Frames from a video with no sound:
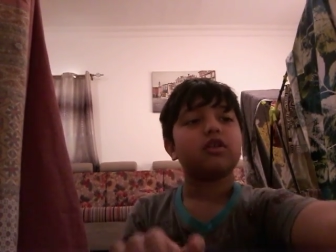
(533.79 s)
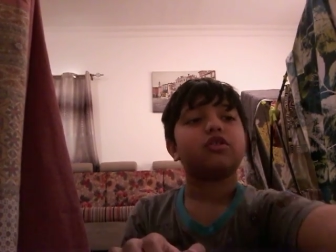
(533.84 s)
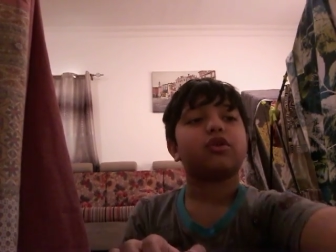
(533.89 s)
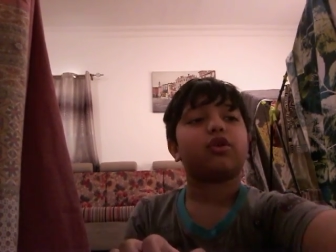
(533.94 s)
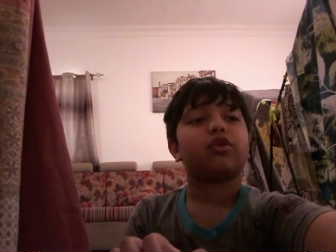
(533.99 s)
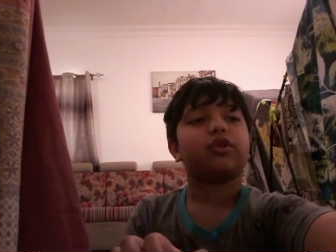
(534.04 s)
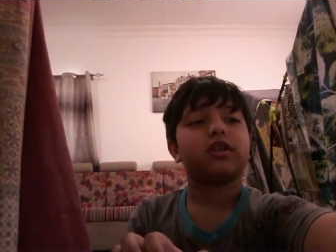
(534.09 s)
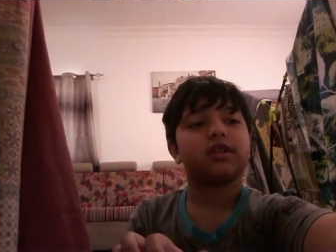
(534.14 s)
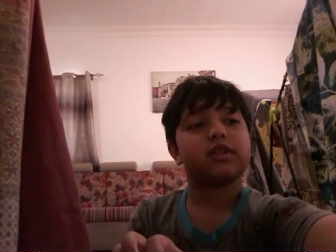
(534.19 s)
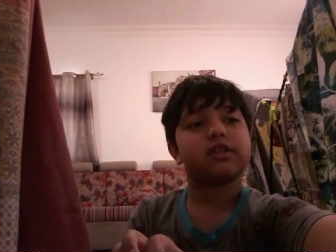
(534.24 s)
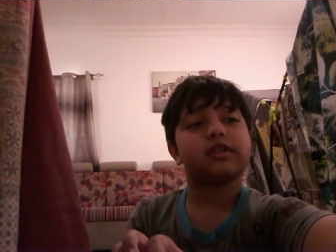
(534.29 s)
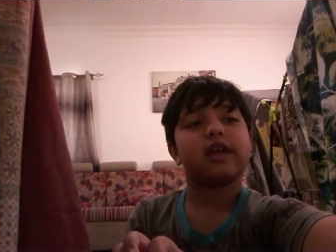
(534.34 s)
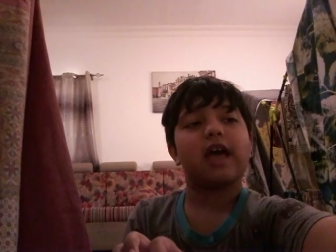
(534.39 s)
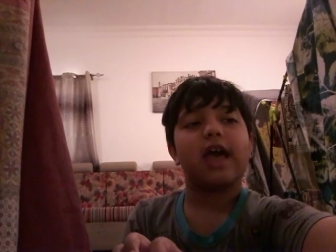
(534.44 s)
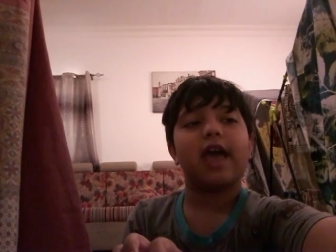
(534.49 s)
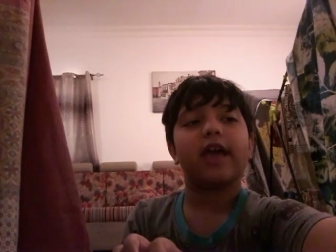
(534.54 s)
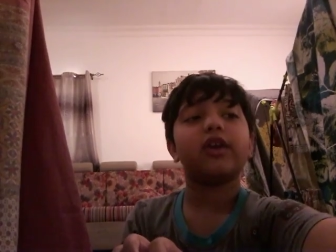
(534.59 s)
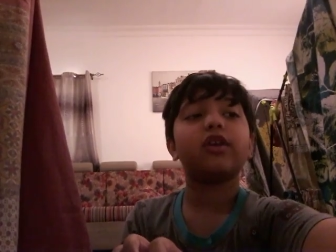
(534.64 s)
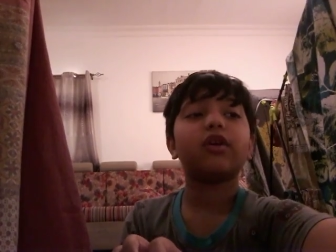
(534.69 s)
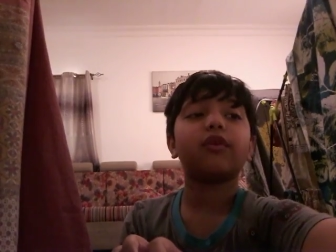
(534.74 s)
so this is the
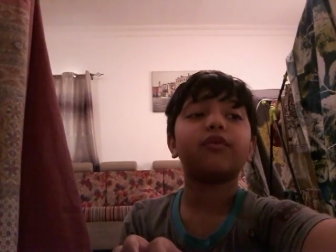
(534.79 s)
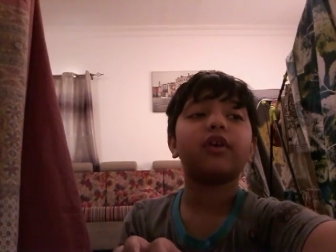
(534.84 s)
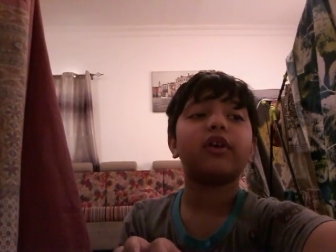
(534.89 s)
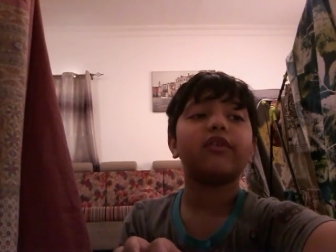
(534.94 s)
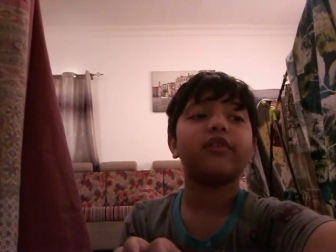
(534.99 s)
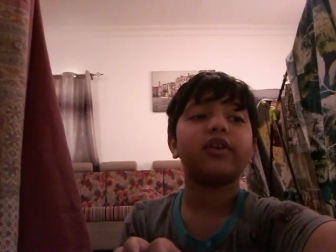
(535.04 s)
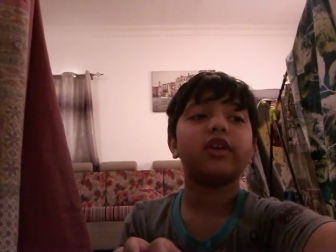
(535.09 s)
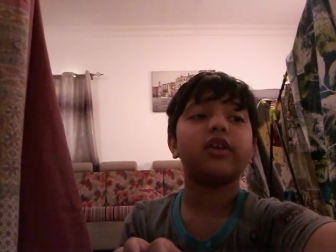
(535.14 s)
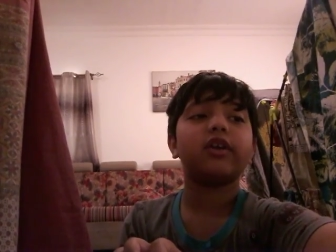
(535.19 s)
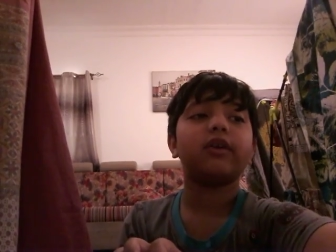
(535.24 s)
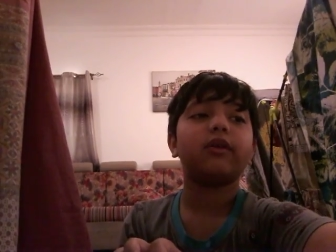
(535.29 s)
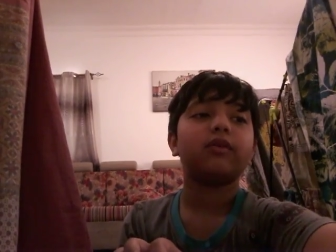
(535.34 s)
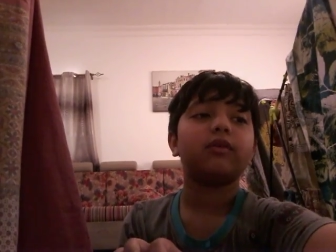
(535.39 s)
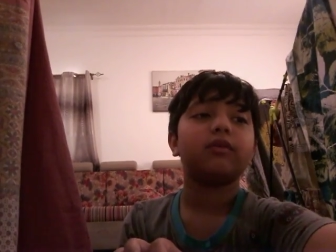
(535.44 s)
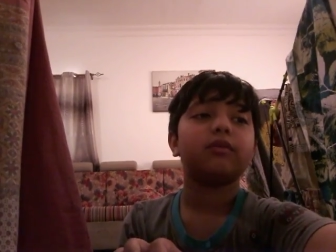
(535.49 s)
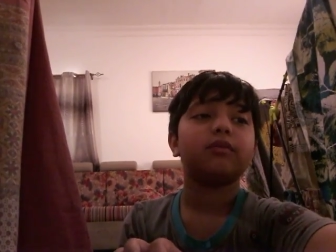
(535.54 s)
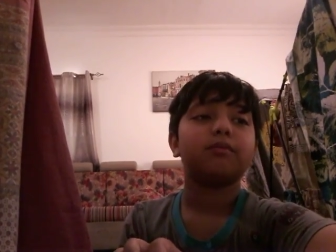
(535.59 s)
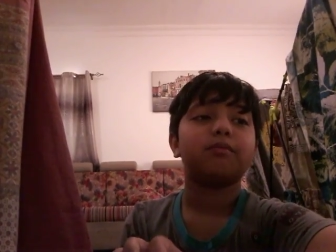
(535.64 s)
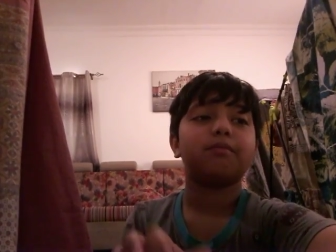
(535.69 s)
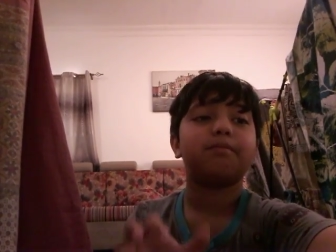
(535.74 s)
end of the video
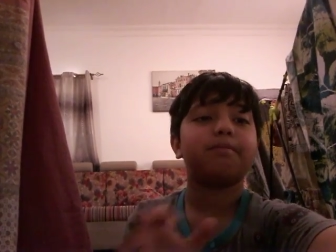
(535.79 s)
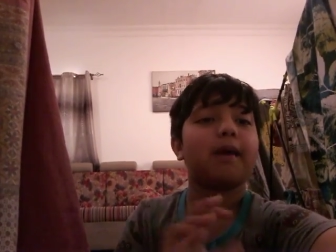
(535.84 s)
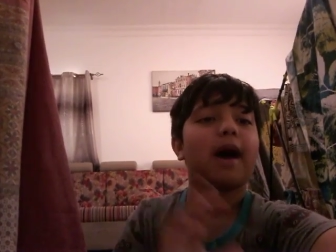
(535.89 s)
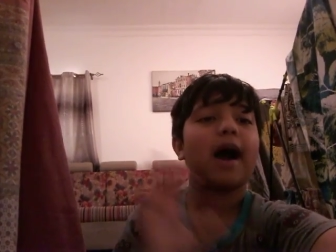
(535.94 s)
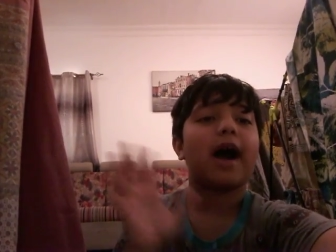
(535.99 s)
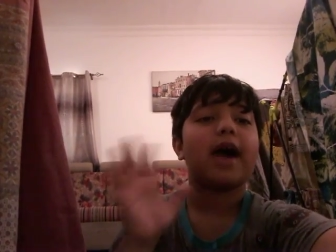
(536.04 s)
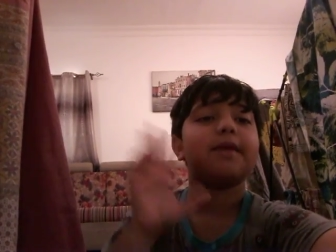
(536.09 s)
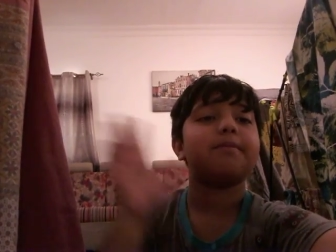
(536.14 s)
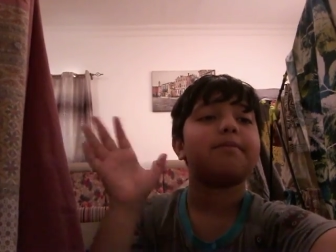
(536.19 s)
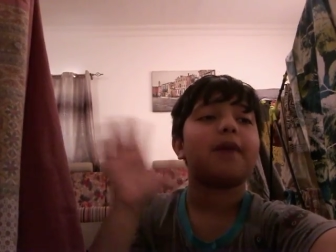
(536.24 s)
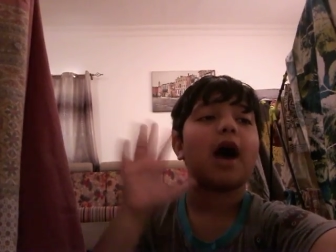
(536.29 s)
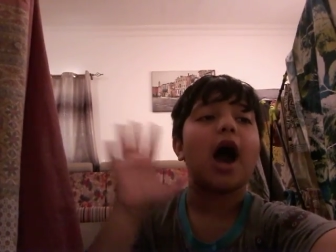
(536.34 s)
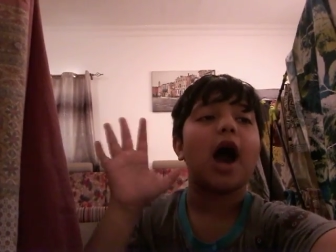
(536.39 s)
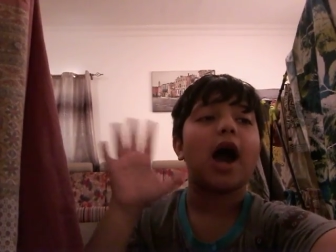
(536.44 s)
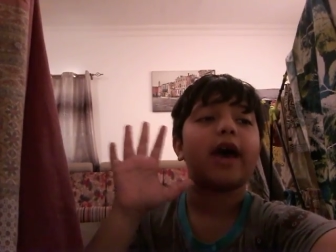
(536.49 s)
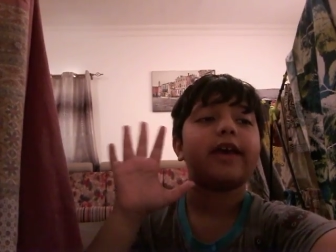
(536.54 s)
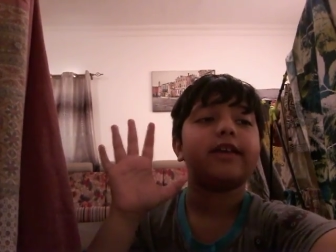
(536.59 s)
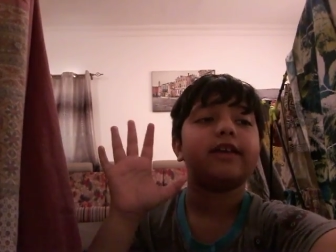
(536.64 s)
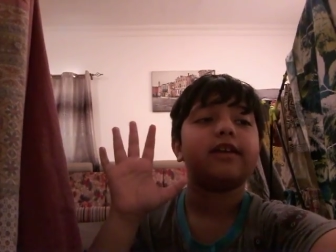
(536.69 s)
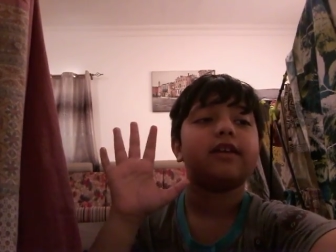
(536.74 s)
bye
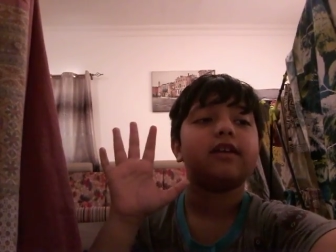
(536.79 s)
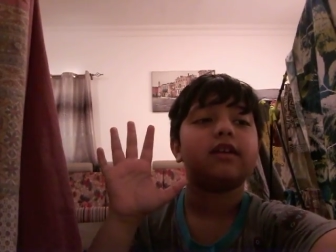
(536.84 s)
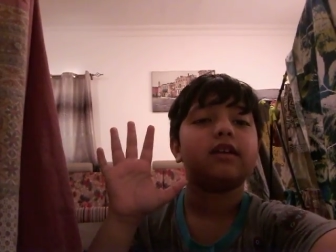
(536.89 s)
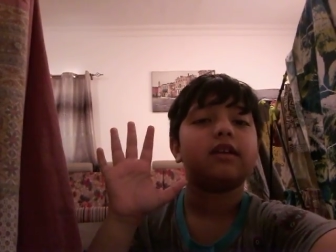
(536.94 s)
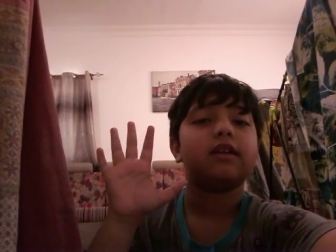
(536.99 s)
bye